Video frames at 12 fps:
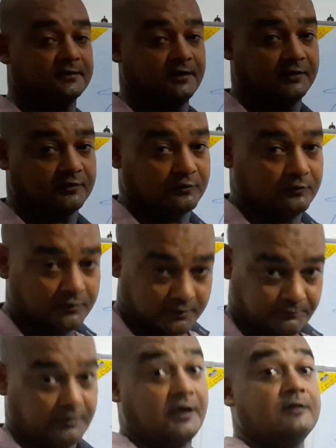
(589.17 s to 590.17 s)
also,
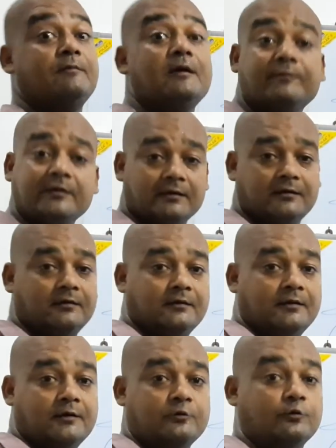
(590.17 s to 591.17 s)
because maybe
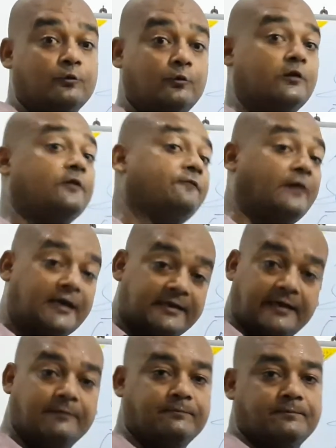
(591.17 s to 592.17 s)
to glorify
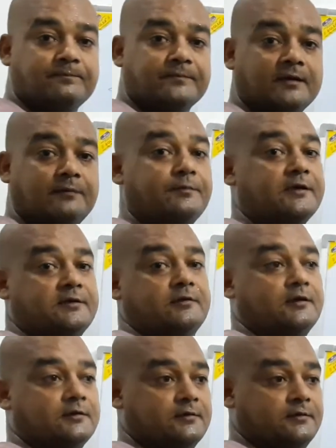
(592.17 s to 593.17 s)
them,
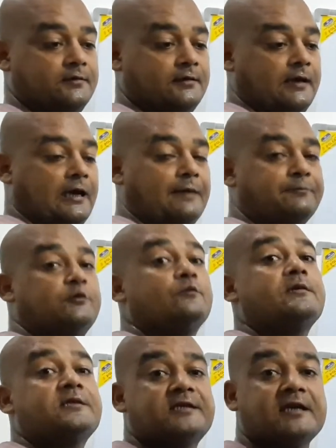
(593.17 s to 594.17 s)
Britishers have
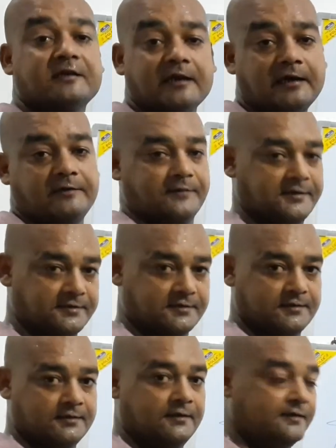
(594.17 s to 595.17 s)
twisted the events.
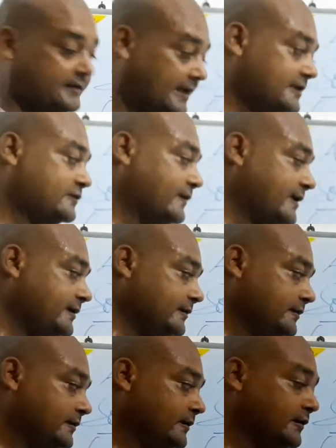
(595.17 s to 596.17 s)
That's why,
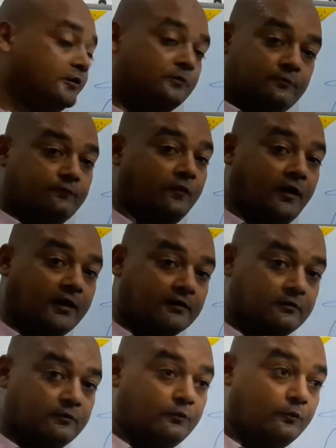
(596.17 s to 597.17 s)
for
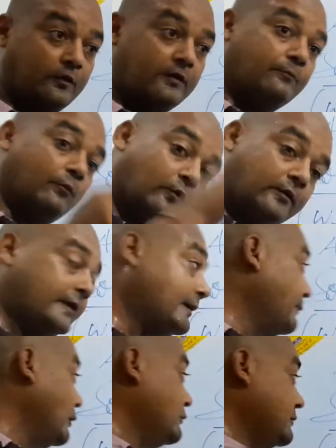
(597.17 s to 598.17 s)
knowing more
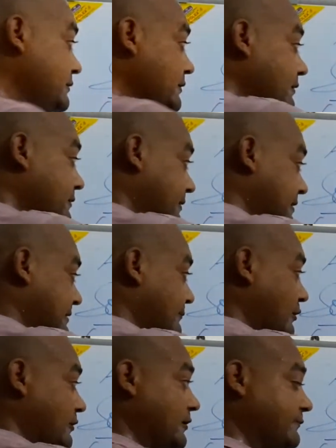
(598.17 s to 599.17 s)
about this
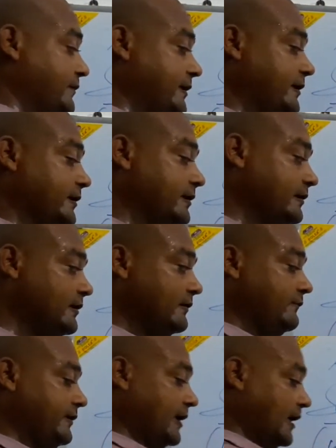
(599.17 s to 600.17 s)
modern period,
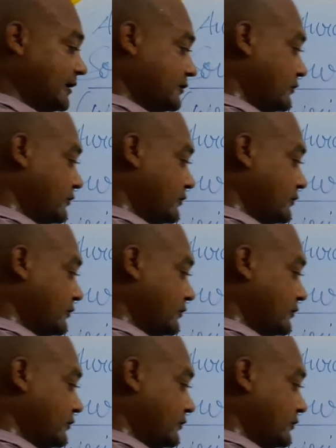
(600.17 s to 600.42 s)
we also